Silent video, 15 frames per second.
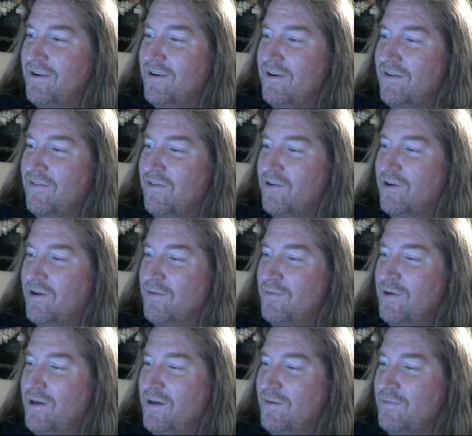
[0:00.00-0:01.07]
Forgive me,
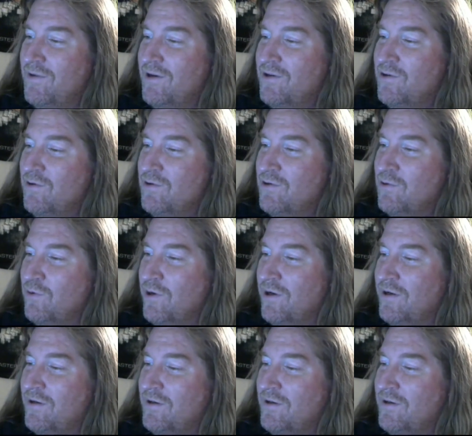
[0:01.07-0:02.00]
I'm not doing too well.